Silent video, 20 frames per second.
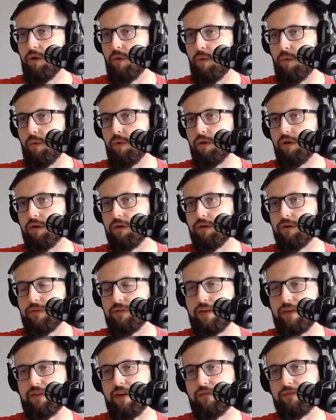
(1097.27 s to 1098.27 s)
or
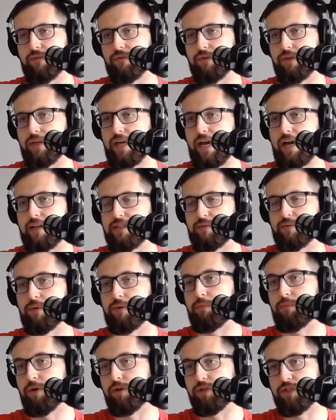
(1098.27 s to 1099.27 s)
they've never really had
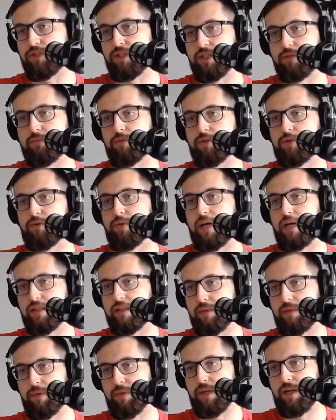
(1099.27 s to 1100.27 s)
someone push them to
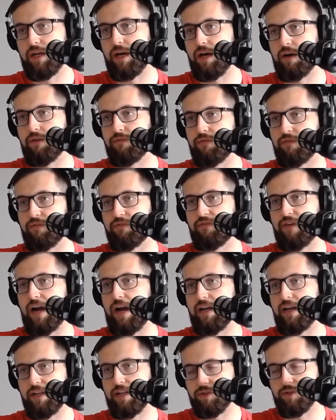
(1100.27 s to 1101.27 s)
that limit of
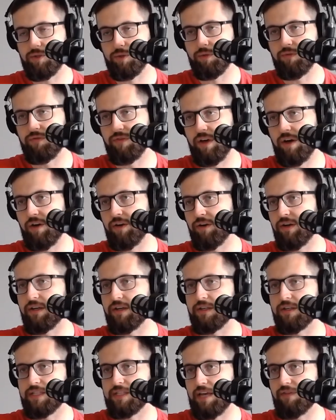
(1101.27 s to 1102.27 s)
finding true failure
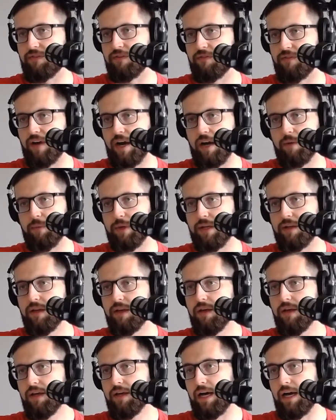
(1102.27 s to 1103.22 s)
in a safe environment.